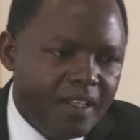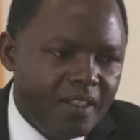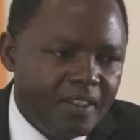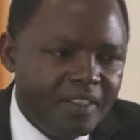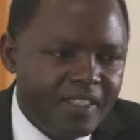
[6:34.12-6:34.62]

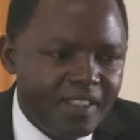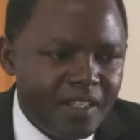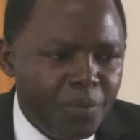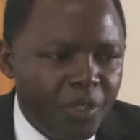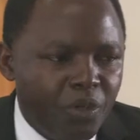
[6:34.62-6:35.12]
This
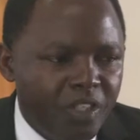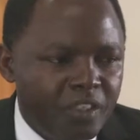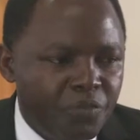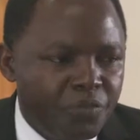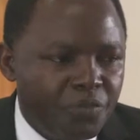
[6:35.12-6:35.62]
system, we call
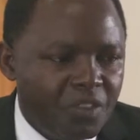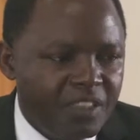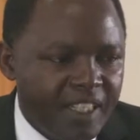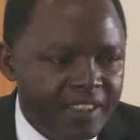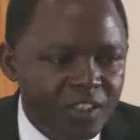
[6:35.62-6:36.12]
it
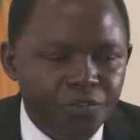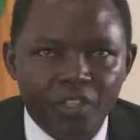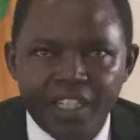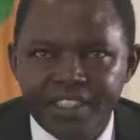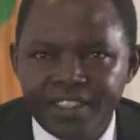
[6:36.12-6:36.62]
set it,
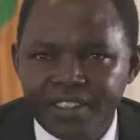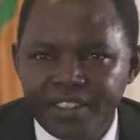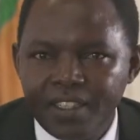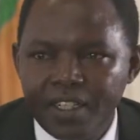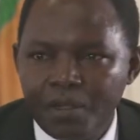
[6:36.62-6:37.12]
forget it,
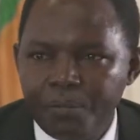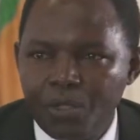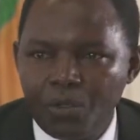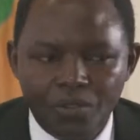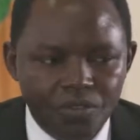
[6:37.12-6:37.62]

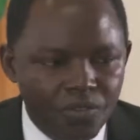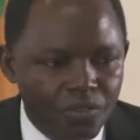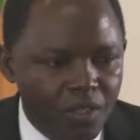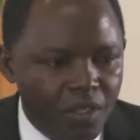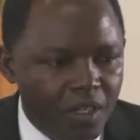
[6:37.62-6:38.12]
because
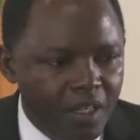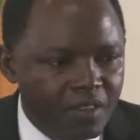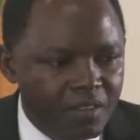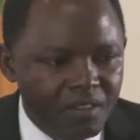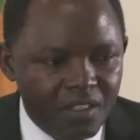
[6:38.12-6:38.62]

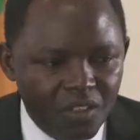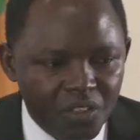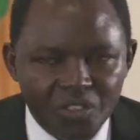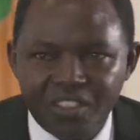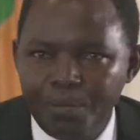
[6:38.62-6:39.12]
it's
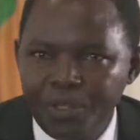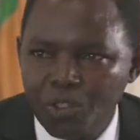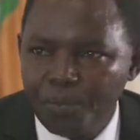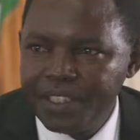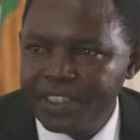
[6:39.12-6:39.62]
also
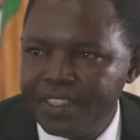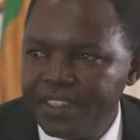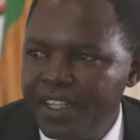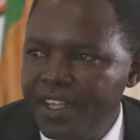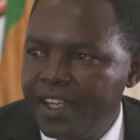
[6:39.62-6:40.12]
semi-automated.
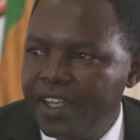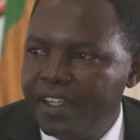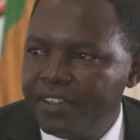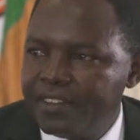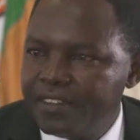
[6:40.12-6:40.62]

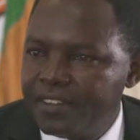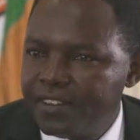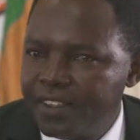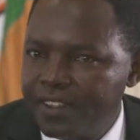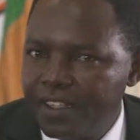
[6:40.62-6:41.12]
It
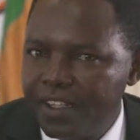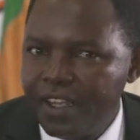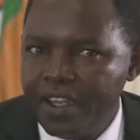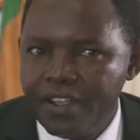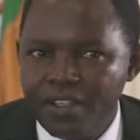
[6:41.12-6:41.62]

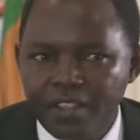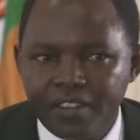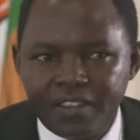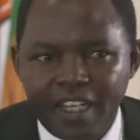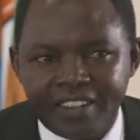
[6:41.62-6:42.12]

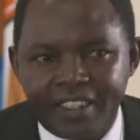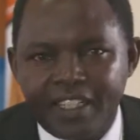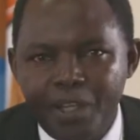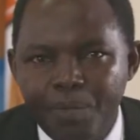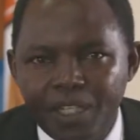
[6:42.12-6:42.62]
has a
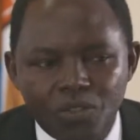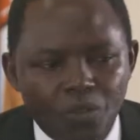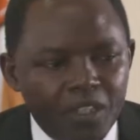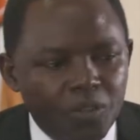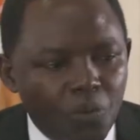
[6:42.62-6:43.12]
timer,
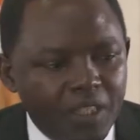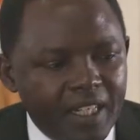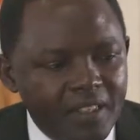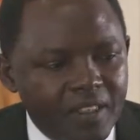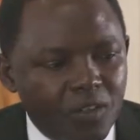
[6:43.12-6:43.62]
so it
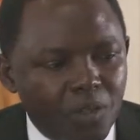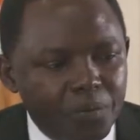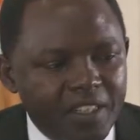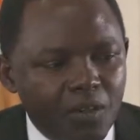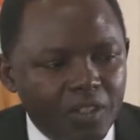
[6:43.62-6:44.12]
waters the
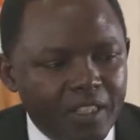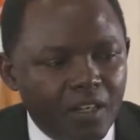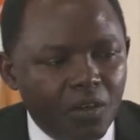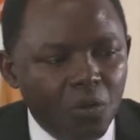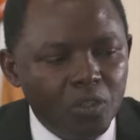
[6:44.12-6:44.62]
crops, and the water
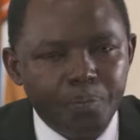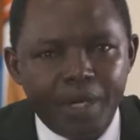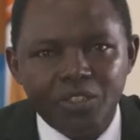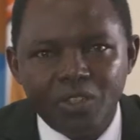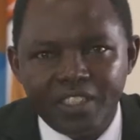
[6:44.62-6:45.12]
goes
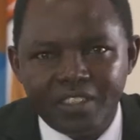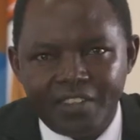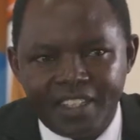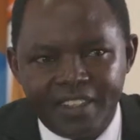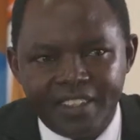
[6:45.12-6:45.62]
back to the
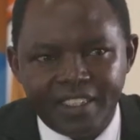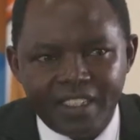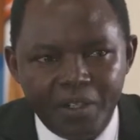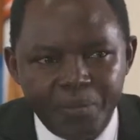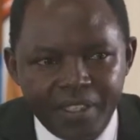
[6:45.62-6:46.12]
reservoir, then it
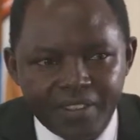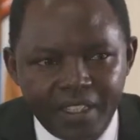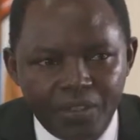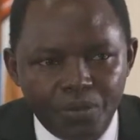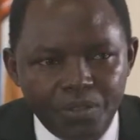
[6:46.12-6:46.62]
can be
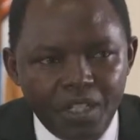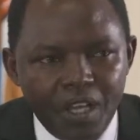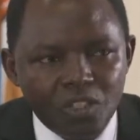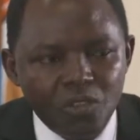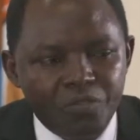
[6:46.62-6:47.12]
recycled.
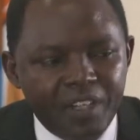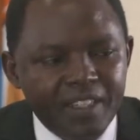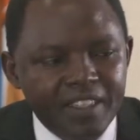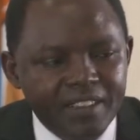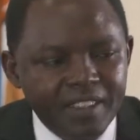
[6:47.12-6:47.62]
So if
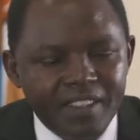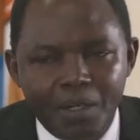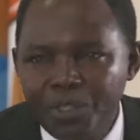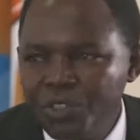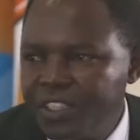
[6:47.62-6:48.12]
that
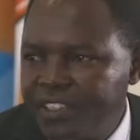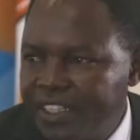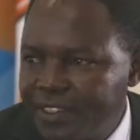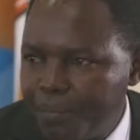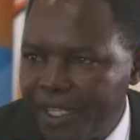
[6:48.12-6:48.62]
system uses
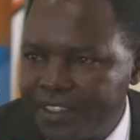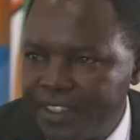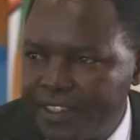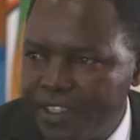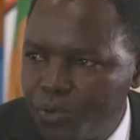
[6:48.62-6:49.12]

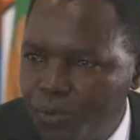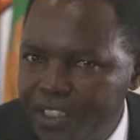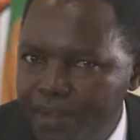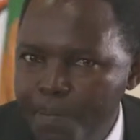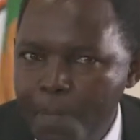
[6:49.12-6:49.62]
80% less
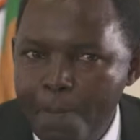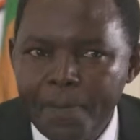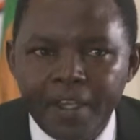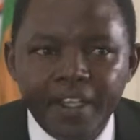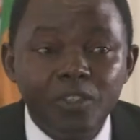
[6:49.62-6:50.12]
water,
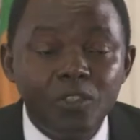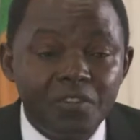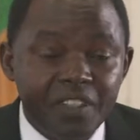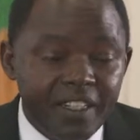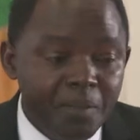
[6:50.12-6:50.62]
it uses
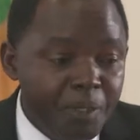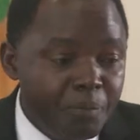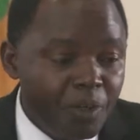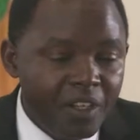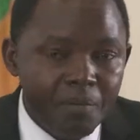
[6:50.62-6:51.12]
very
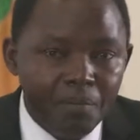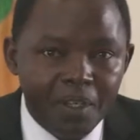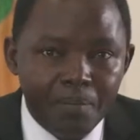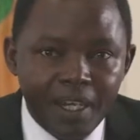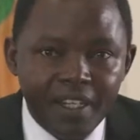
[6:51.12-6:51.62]
minimal
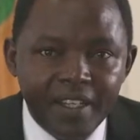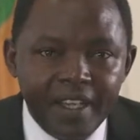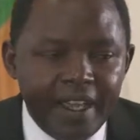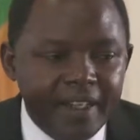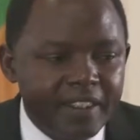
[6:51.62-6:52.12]
labor,
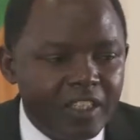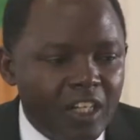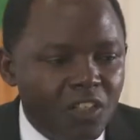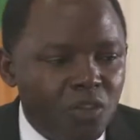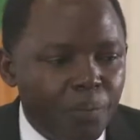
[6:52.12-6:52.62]
and it
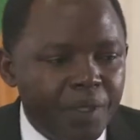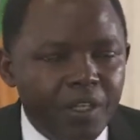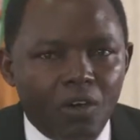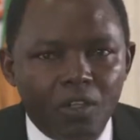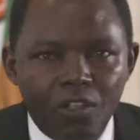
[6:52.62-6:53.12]
can also
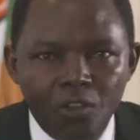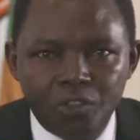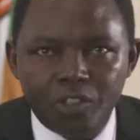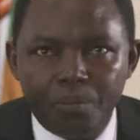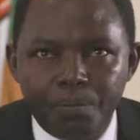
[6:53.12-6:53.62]
be on
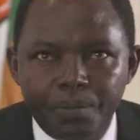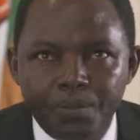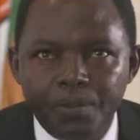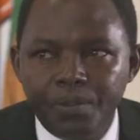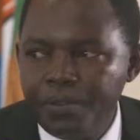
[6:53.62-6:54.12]
rooftop.
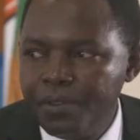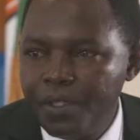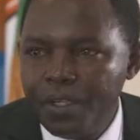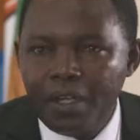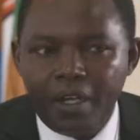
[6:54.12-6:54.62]

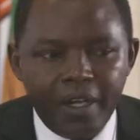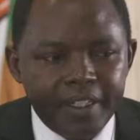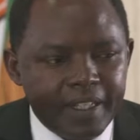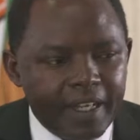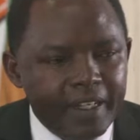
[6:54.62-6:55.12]

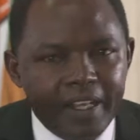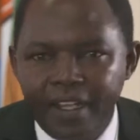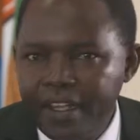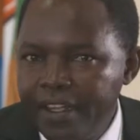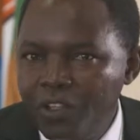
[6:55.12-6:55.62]
It
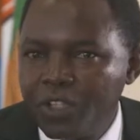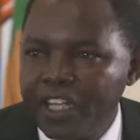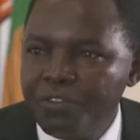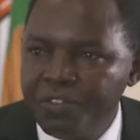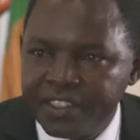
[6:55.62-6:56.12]

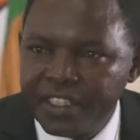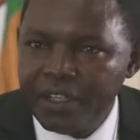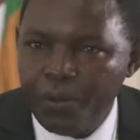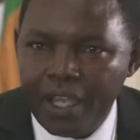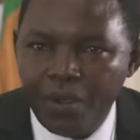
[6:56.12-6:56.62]
can fit
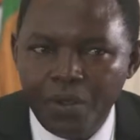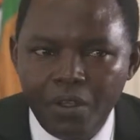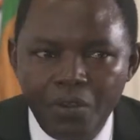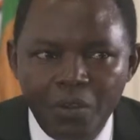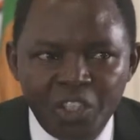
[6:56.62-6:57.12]
anywhere.
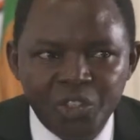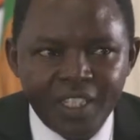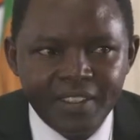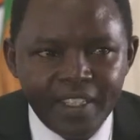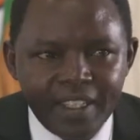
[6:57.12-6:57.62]
You
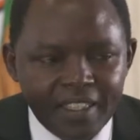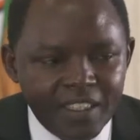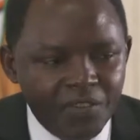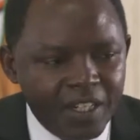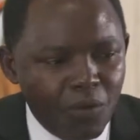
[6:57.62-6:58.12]
actually say
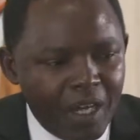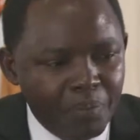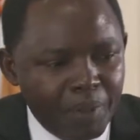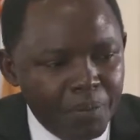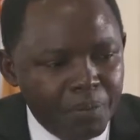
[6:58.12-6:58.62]
that even one
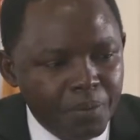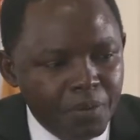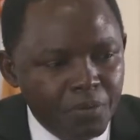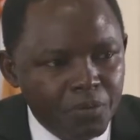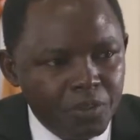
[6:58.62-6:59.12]
pipe
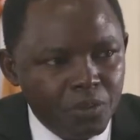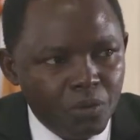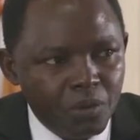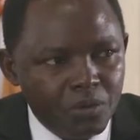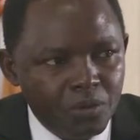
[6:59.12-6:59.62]

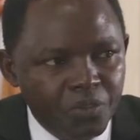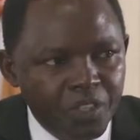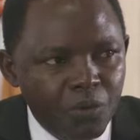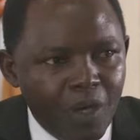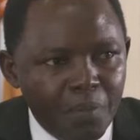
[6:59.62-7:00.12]
to
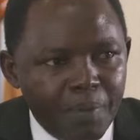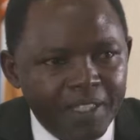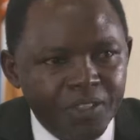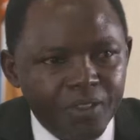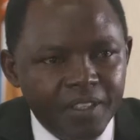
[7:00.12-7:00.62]
feed one
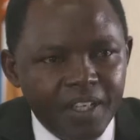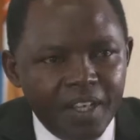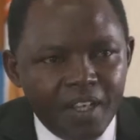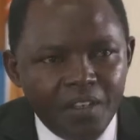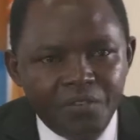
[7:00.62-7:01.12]
person,
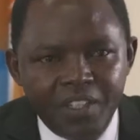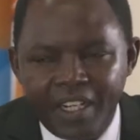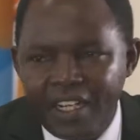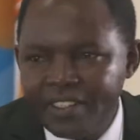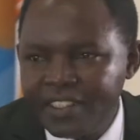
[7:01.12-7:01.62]
we've
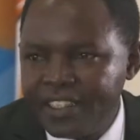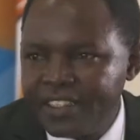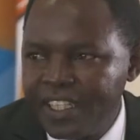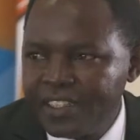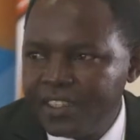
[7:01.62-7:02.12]
done a research
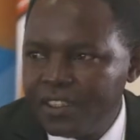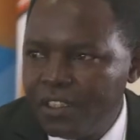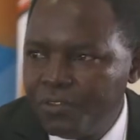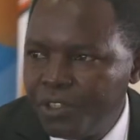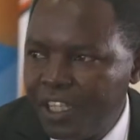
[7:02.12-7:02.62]
that
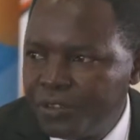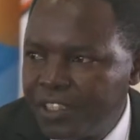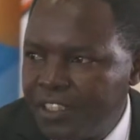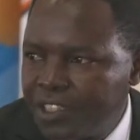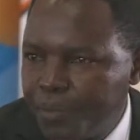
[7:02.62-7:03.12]
if you are
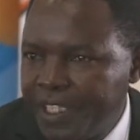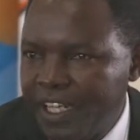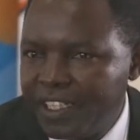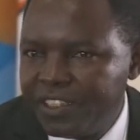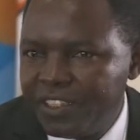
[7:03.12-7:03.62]
using the
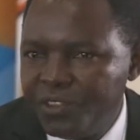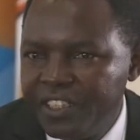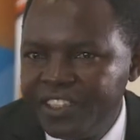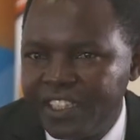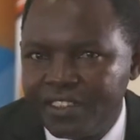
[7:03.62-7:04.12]
spinach, you
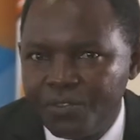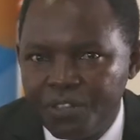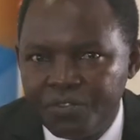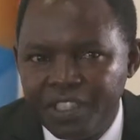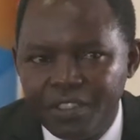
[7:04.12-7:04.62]
need just
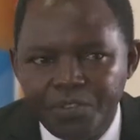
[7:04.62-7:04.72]
15